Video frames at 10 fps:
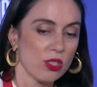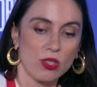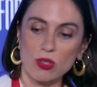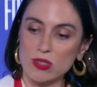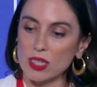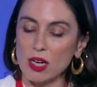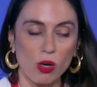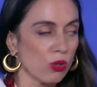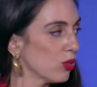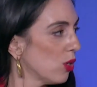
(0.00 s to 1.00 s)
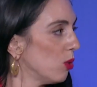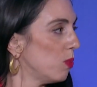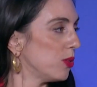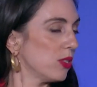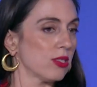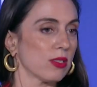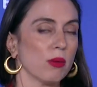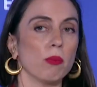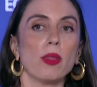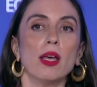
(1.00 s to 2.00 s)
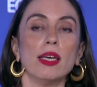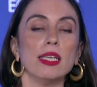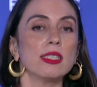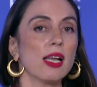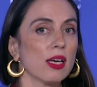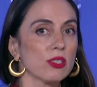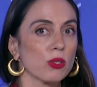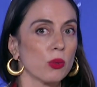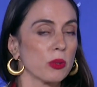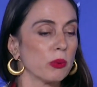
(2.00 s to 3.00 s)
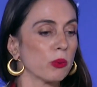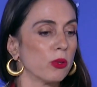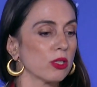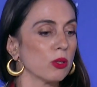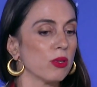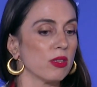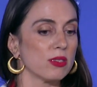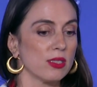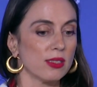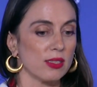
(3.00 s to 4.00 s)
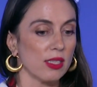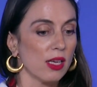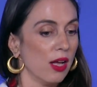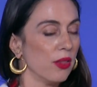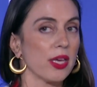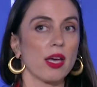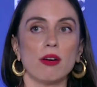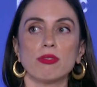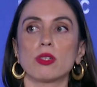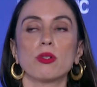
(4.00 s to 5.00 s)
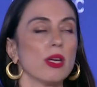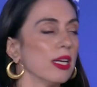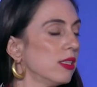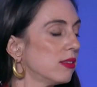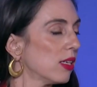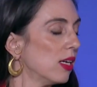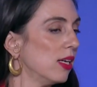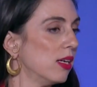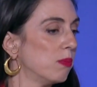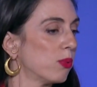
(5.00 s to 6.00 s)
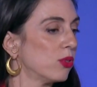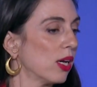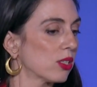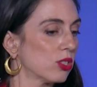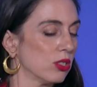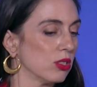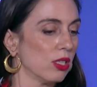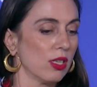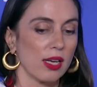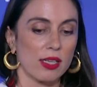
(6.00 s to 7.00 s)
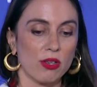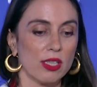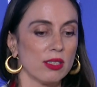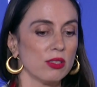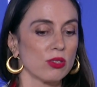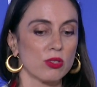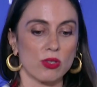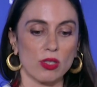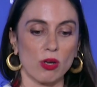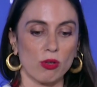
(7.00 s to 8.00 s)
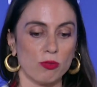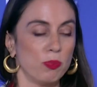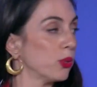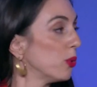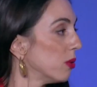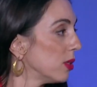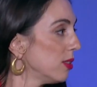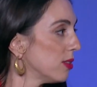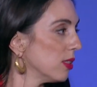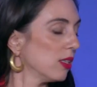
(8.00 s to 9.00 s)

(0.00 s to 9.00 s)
So it's a closed loop system. In Glasgow, we were working with the city. They have a great production, a great industry of breweries